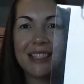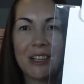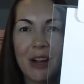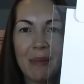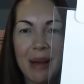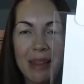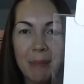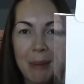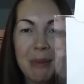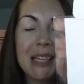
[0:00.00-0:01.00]
Instagram.
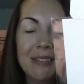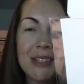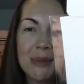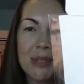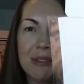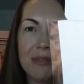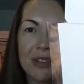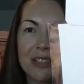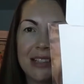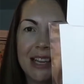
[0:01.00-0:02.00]
I believe this was the
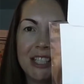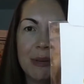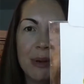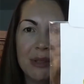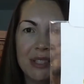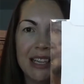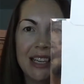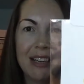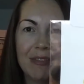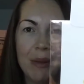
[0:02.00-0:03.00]
first that she
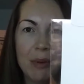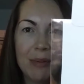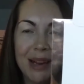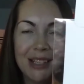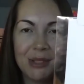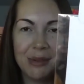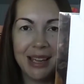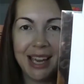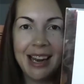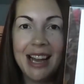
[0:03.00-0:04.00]
posted of Rainbow Brite and
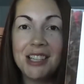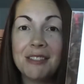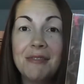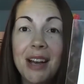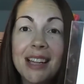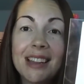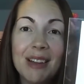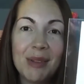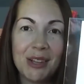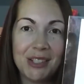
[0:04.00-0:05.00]
Twink. And I just fell in
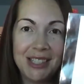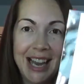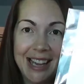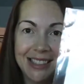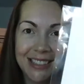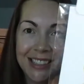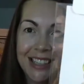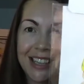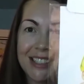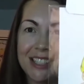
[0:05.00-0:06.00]
love with her style
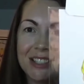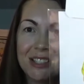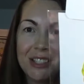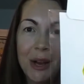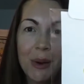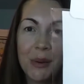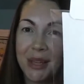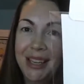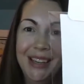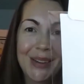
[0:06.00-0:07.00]
because it's so
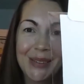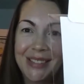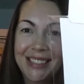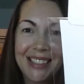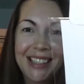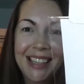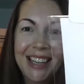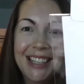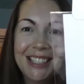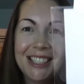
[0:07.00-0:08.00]
cute.
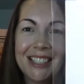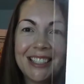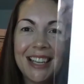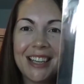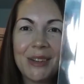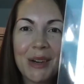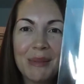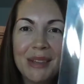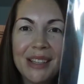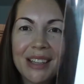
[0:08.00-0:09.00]
It's just stinking
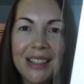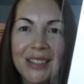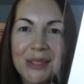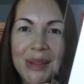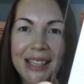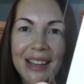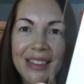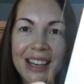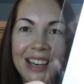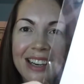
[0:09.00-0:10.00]
adorable. And look at little Twink
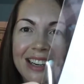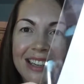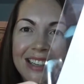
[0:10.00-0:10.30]
down there.